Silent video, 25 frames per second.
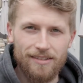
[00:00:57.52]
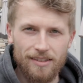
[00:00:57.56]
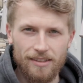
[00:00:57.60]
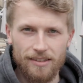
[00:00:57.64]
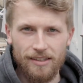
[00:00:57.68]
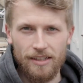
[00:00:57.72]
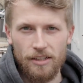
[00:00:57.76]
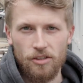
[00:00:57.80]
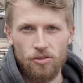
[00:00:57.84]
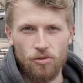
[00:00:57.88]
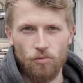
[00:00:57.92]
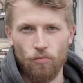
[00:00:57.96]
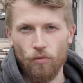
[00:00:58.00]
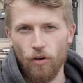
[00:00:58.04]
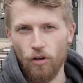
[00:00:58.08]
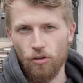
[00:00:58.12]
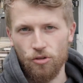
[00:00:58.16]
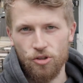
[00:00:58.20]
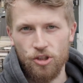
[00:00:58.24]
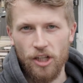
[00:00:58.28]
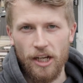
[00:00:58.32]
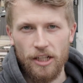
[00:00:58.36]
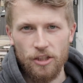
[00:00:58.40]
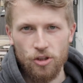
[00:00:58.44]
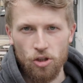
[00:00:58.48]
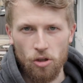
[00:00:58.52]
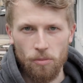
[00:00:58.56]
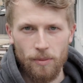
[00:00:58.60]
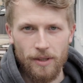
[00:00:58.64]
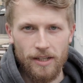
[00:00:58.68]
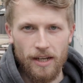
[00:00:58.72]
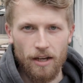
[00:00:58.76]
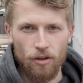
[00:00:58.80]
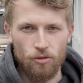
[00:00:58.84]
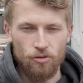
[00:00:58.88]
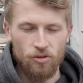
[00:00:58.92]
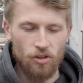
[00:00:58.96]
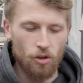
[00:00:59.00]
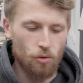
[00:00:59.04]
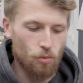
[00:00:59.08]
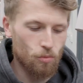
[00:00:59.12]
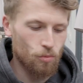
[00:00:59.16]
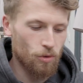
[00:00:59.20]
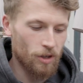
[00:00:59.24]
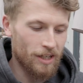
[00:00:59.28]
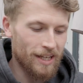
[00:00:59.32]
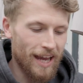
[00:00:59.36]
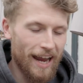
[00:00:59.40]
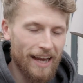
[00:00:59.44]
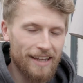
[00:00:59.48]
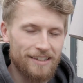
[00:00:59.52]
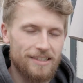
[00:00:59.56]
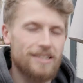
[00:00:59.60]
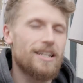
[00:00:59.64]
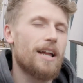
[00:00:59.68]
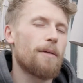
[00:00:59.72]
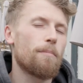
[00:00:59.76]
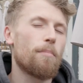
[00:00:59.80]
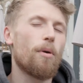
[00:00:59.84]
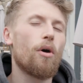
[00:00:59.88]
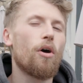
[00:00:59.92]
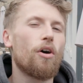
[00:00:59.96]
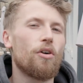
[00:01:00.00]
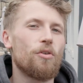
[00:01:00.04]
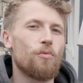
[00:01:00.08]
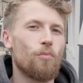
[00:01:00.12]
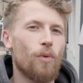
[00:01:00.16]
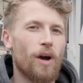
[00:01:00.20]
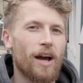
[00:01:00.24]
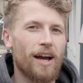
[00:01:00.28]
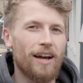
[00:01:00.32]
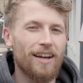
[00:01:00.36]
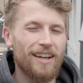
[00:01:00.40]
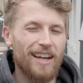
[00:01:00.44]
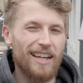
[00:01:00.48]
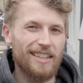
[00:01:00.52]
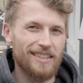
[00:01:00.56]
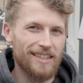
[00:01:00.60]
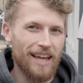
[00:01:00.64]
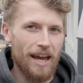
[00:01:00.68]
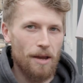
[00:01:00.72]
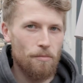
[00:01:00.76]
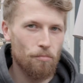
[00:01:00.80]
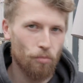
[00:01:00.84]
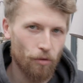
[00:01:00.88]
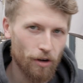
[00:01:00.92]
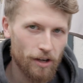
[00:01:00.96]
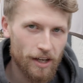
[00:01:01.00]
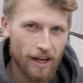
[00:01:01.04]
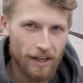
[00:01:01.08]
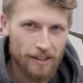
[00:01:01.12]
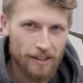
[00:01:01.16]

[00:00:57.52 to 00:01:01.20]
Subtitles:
to see some real change coming now. So we're getting to that point where it's getting pretty